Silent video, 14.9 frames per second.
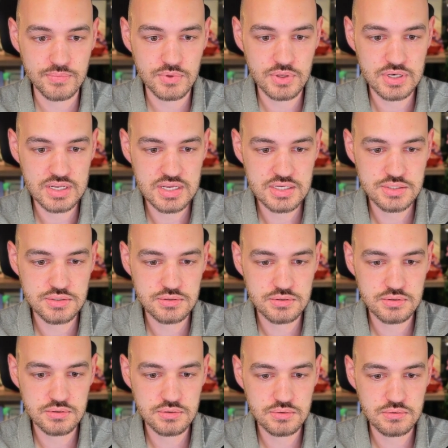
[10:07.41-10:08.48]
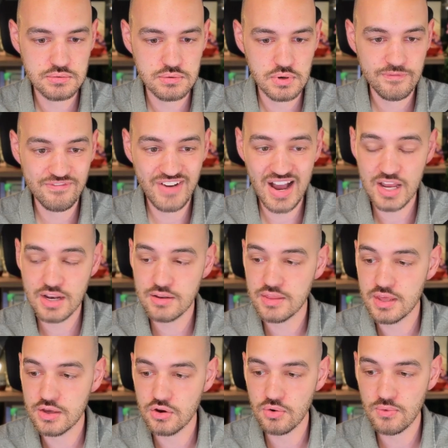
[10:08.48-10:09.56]
You need to find
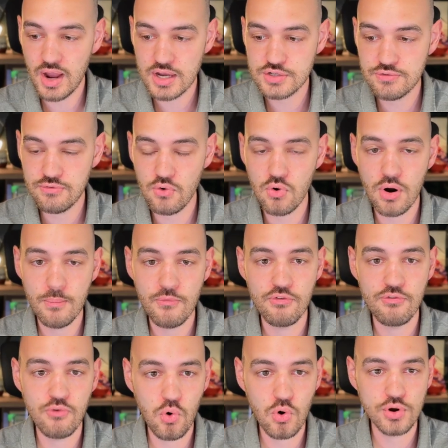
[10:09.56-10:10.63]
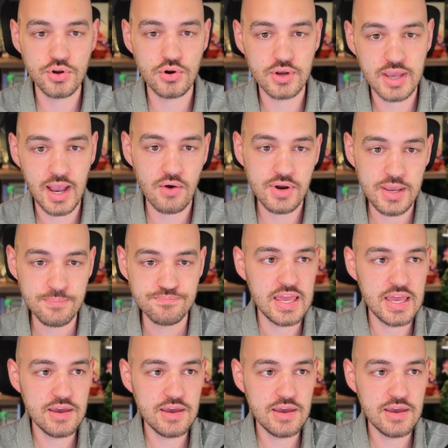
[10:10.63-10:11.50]
the correct form for your county.